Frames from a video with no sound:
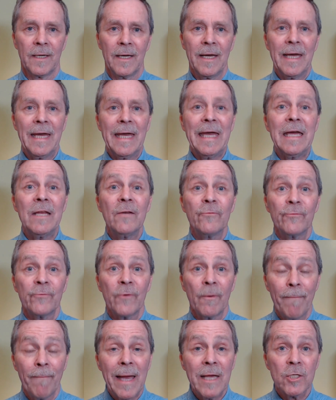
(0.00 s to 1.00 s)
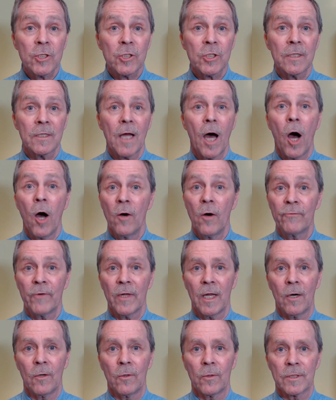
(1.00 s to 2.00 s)
information
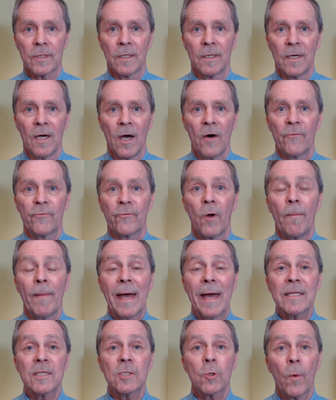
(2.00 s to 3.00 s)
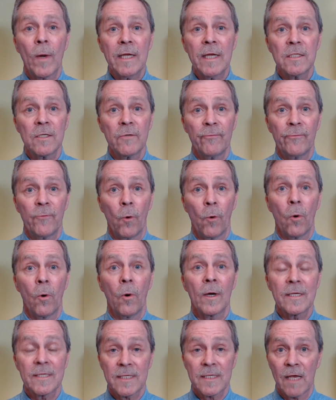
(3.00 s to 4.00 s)
overload from a
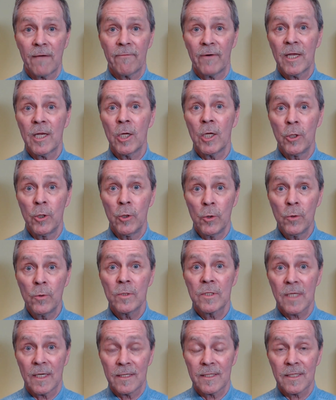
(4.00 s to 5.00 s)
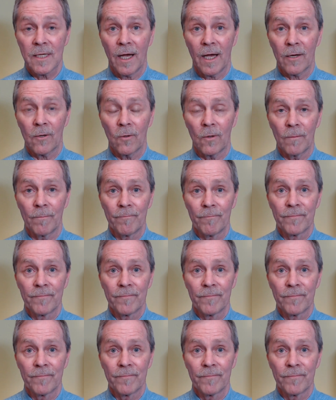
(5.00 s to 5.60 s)
24/7 news cycle,